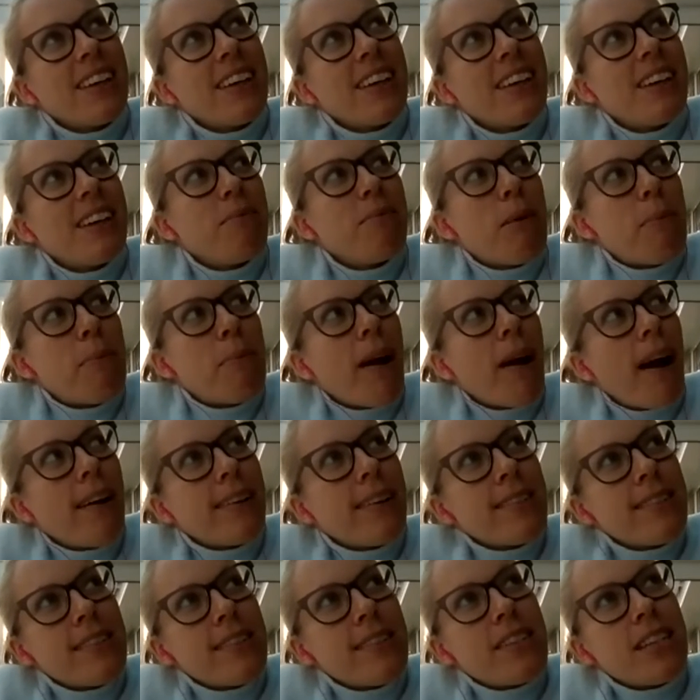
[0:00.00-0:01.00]
My proudest
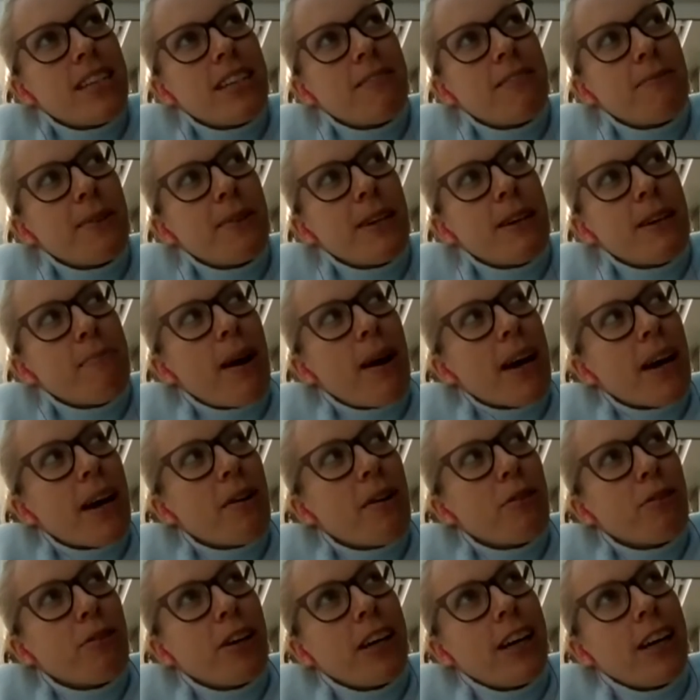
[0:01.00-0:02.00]
achievement in my
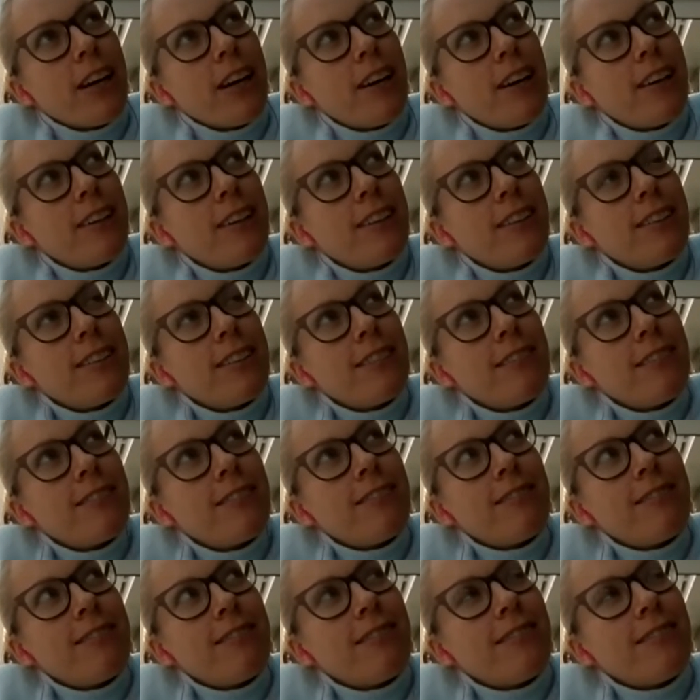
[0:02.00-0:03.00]
career.
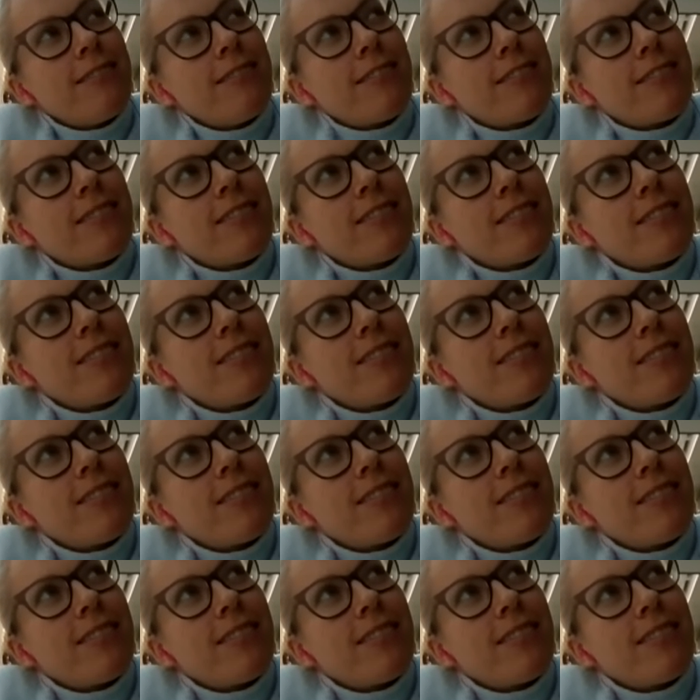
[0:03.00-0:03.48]
Oh,